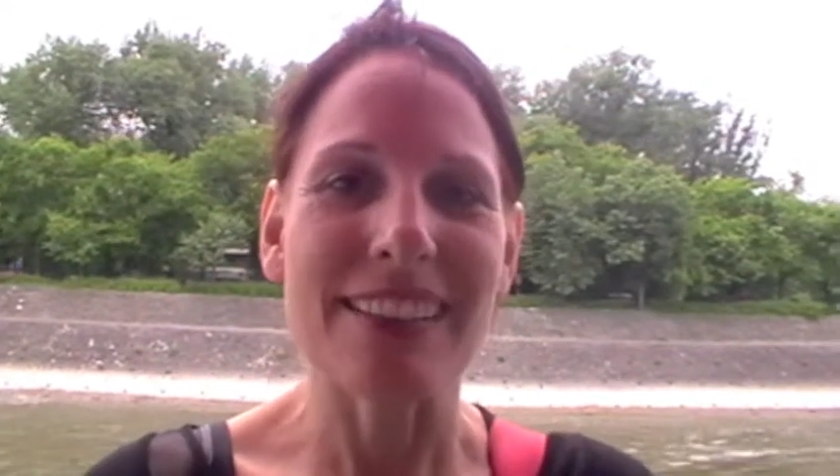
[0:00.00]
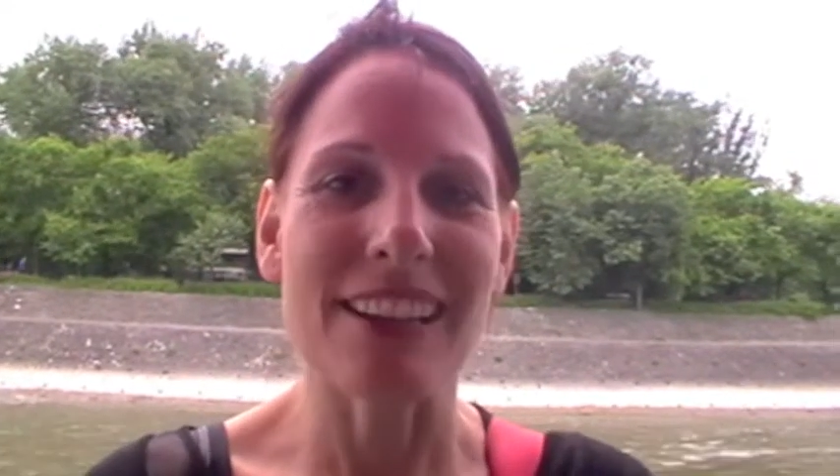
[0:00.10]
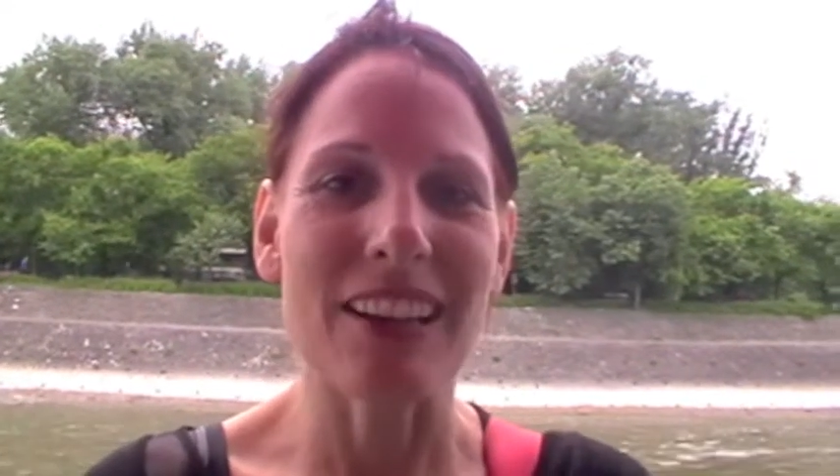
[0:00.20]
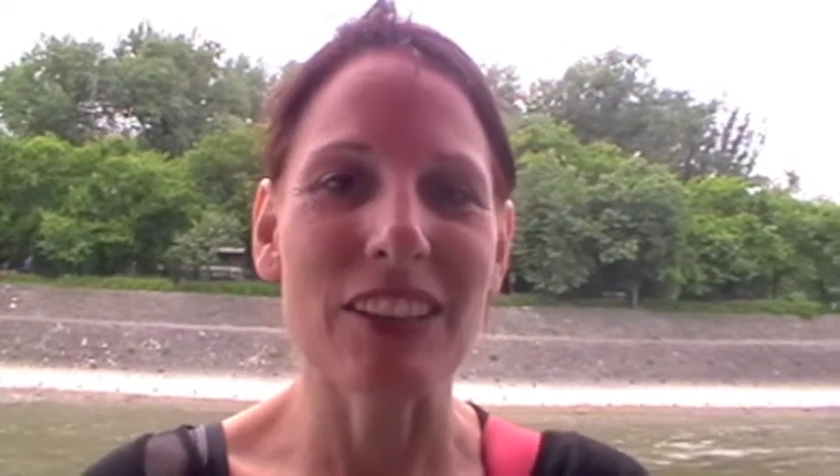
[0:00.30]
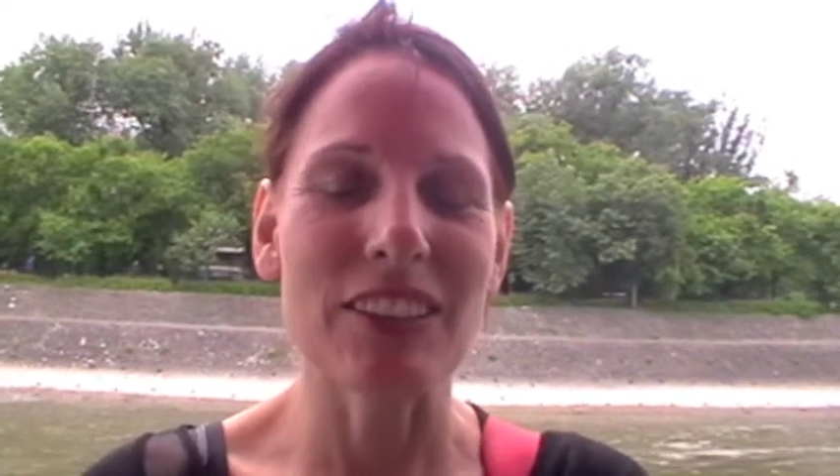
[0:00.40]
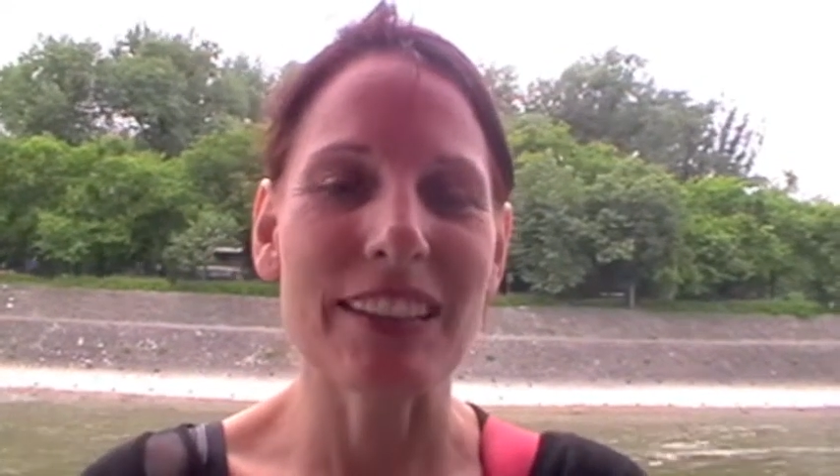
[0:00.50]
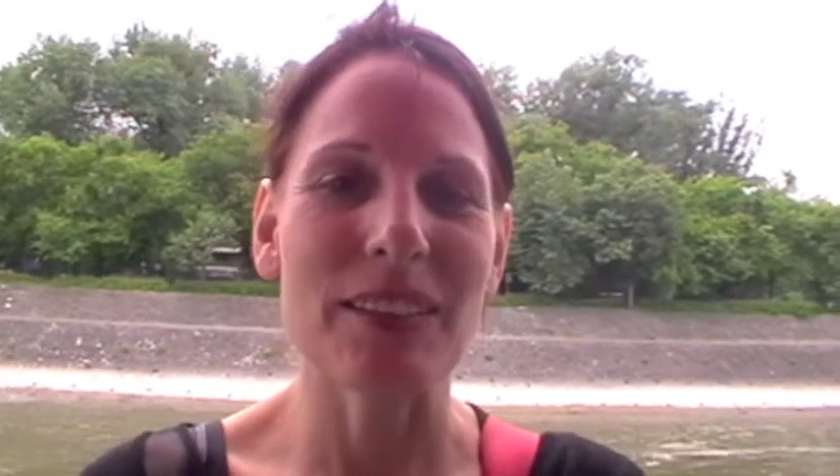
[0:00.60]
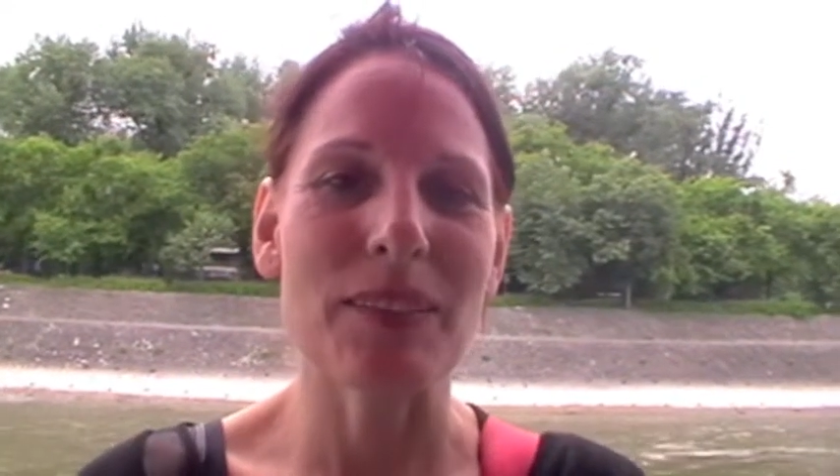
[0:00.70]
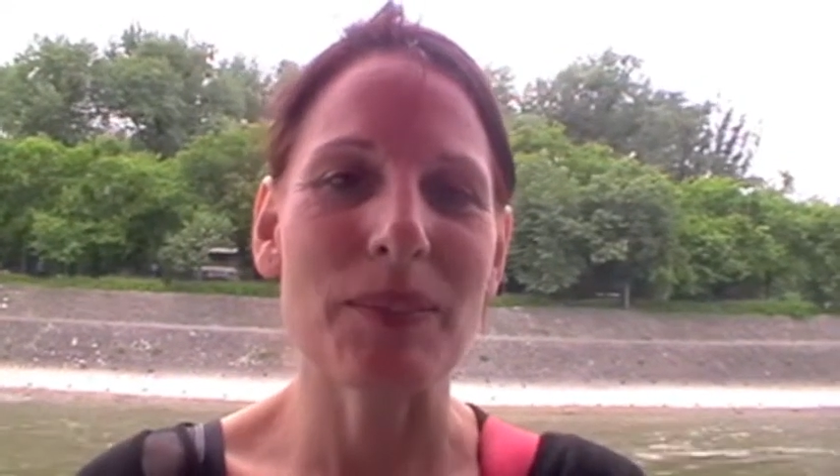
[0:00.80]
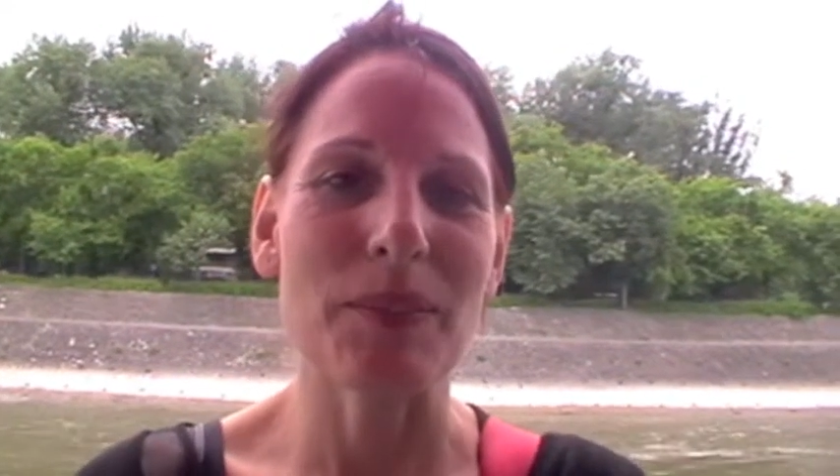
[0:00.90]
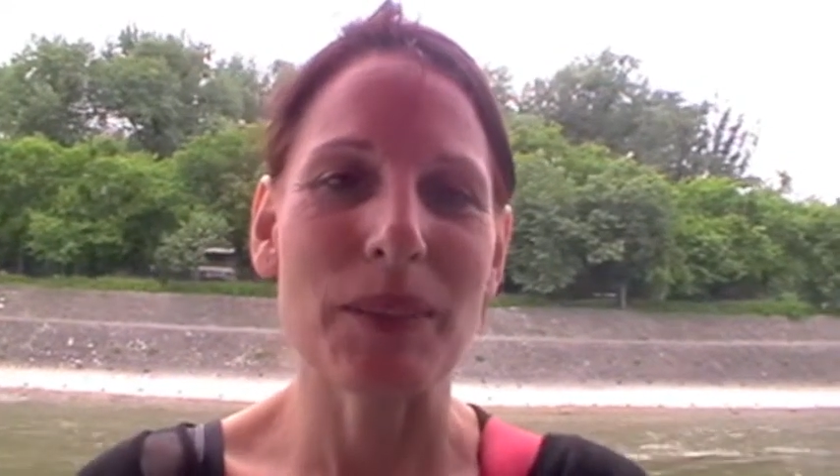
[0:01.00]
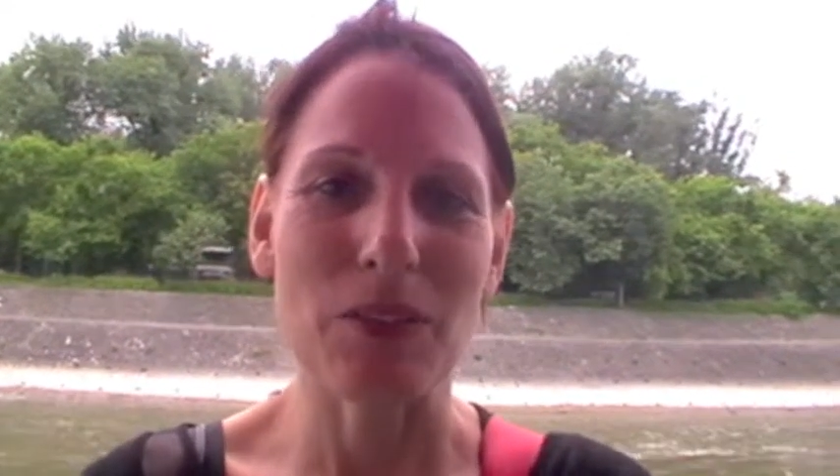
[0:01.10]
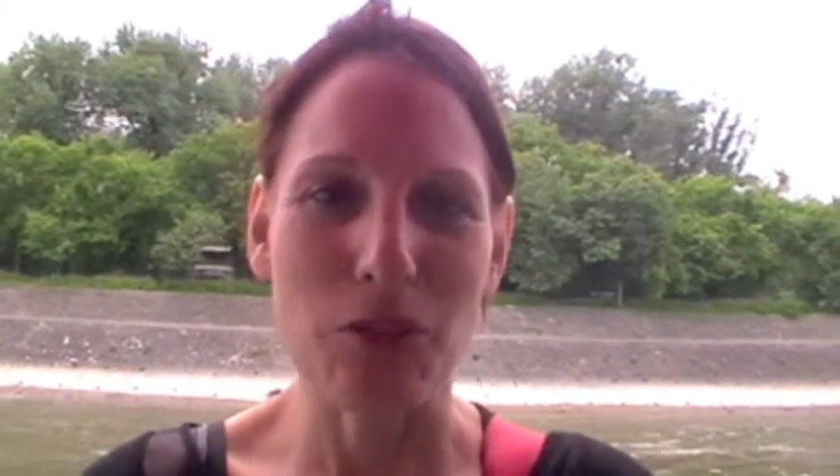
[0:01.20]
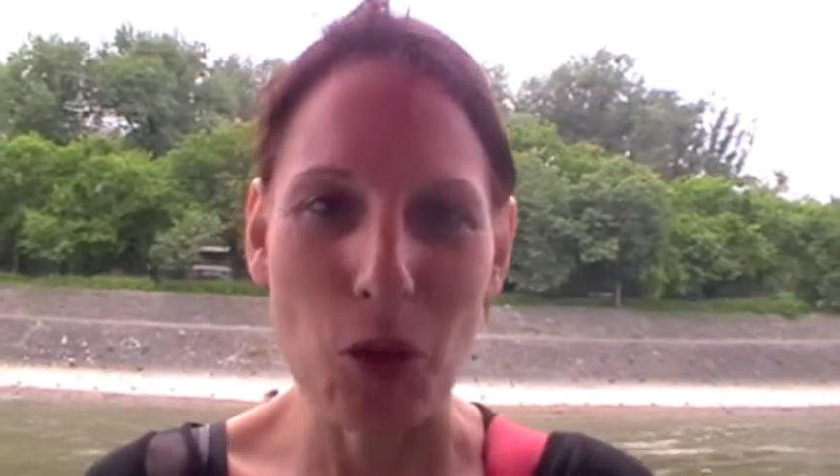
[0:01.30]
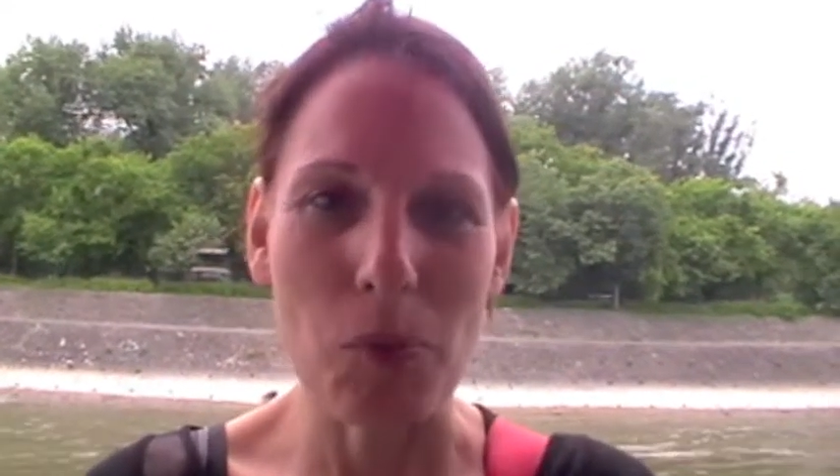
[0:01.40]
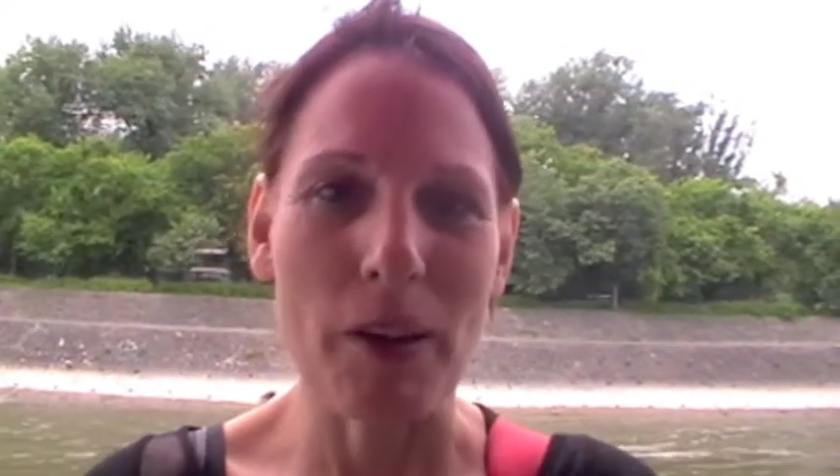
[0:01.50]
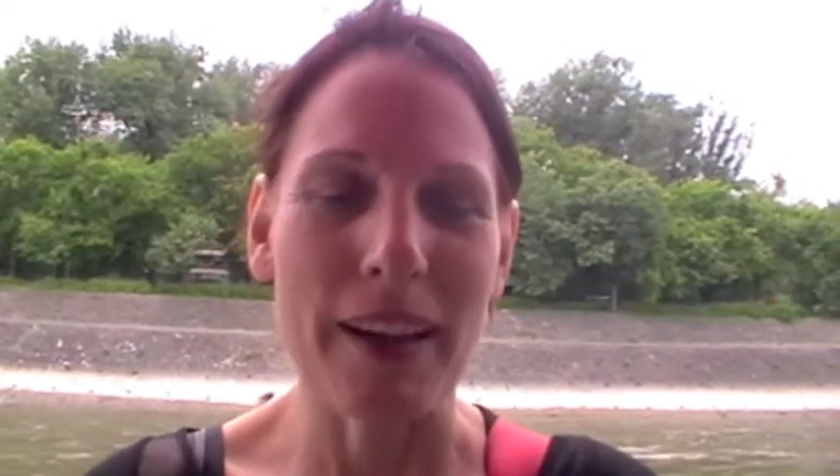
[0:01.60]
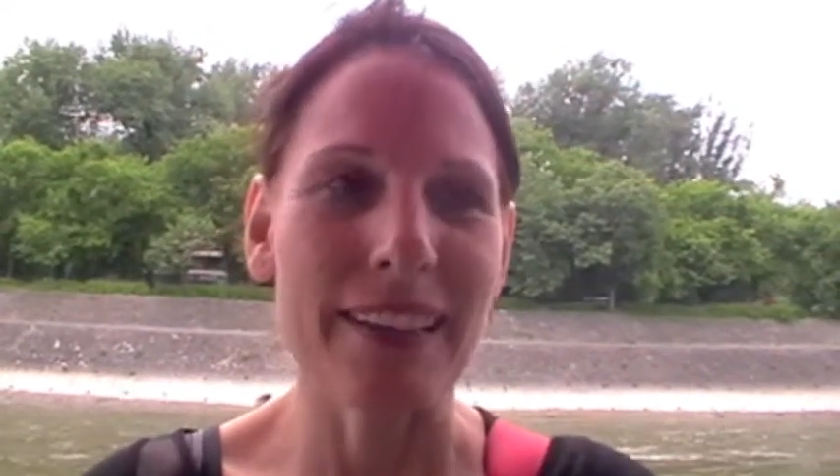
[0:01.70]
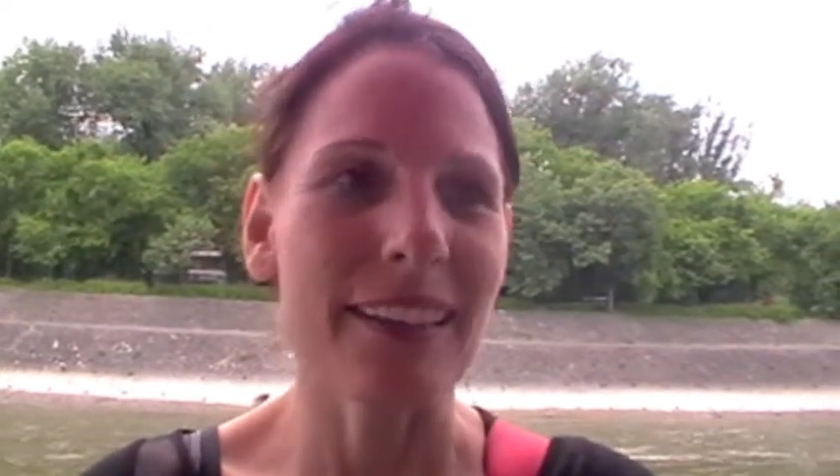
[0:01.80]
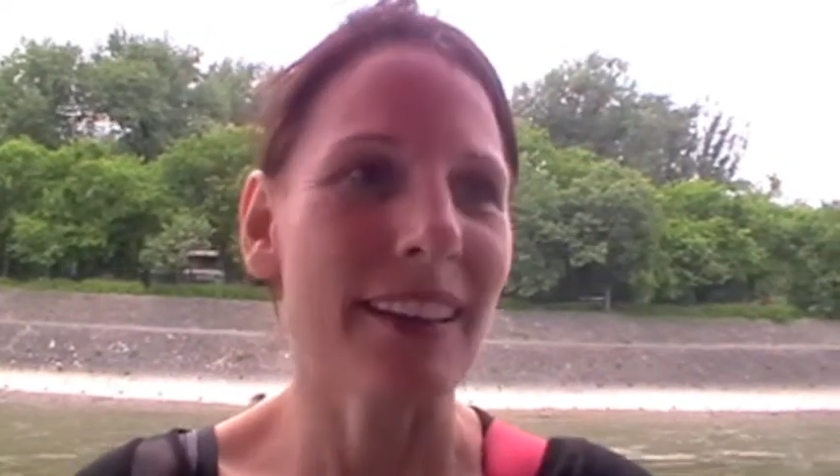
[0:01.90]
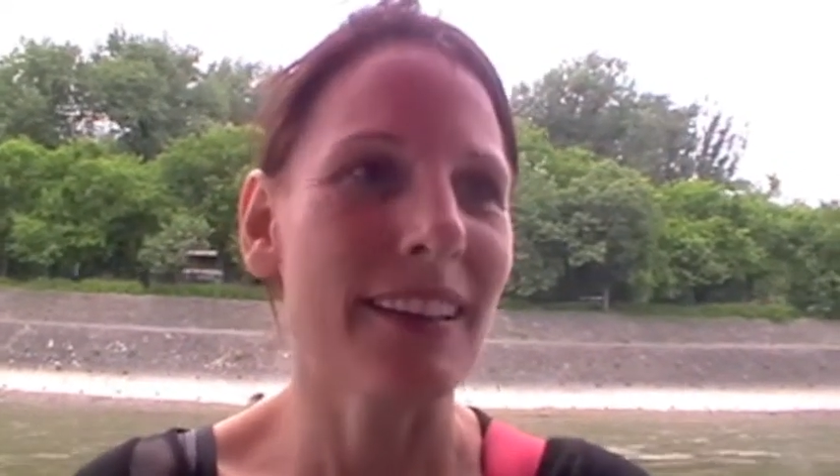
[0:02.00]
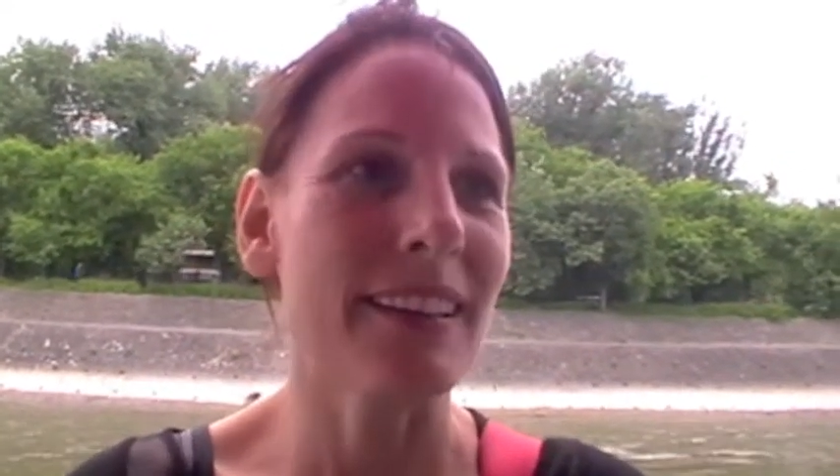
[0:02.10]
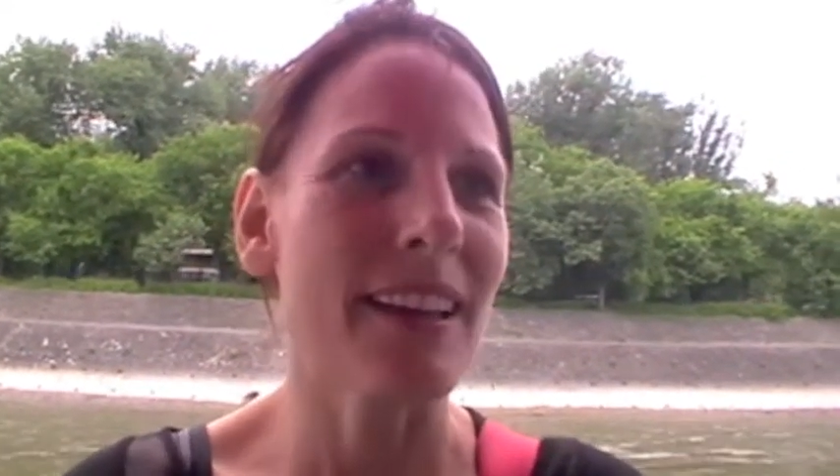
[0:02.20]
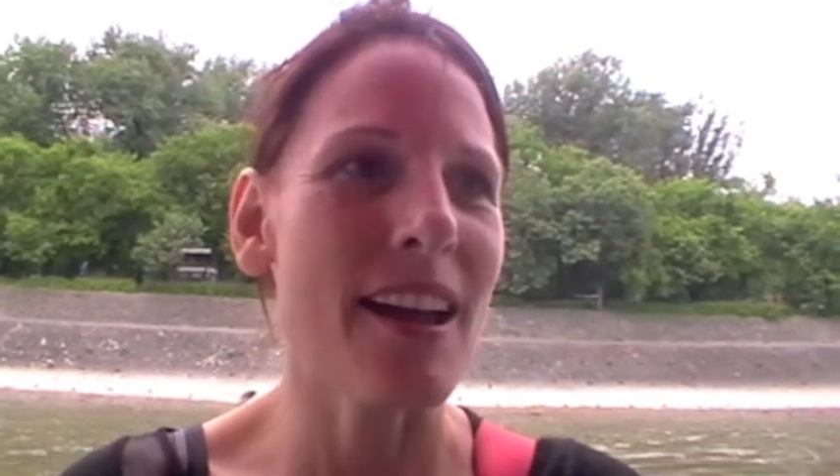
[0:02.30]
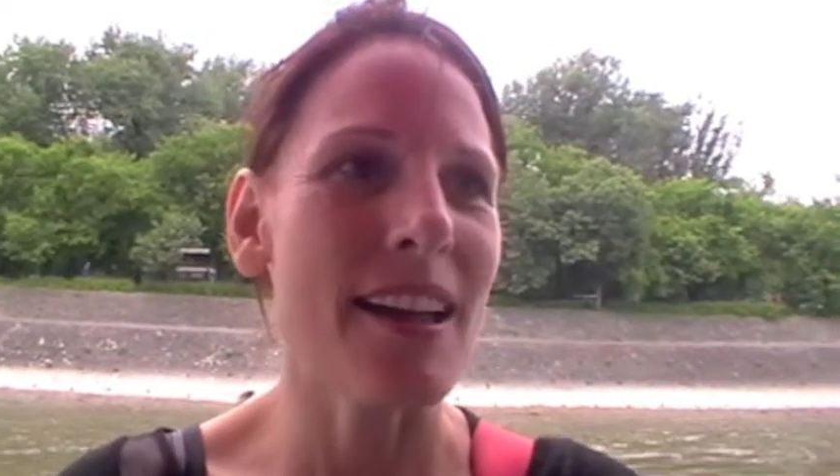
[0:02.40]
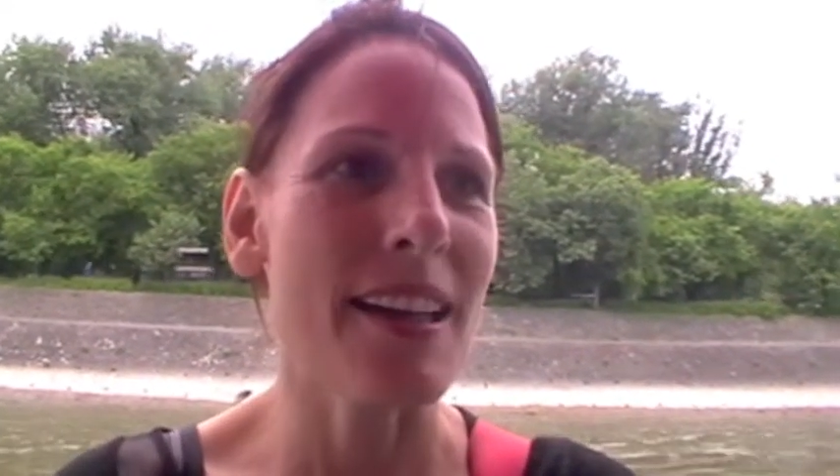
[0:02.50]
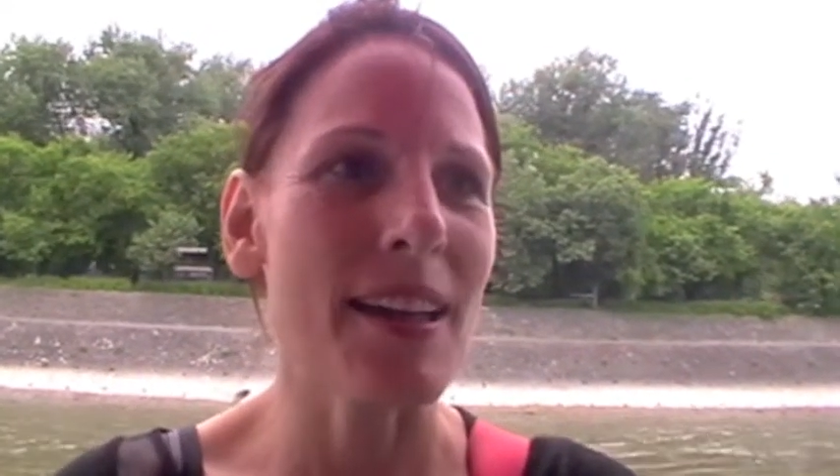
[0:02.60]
to Hungary for the Fulbright and I